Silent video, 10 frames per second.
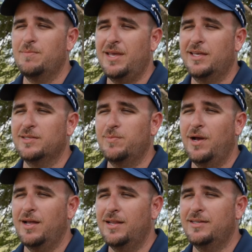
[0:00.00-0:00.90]
to make his
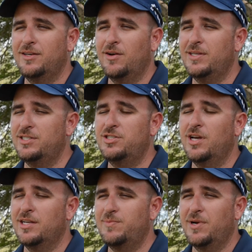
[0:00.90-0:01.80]
putt, and he
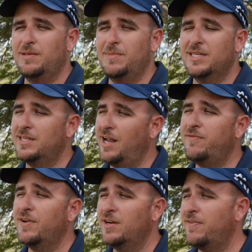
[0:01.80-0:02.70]
just barely missed it. I
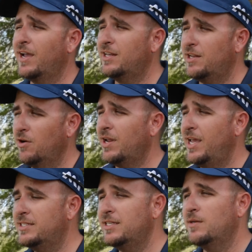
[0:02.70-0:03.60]
figured if I could go to
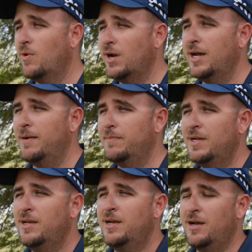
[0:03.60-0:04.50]
18 1 up,
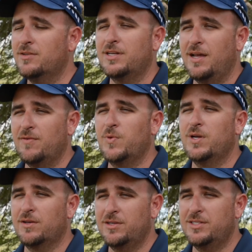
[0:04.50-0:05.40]
I was going to have a real good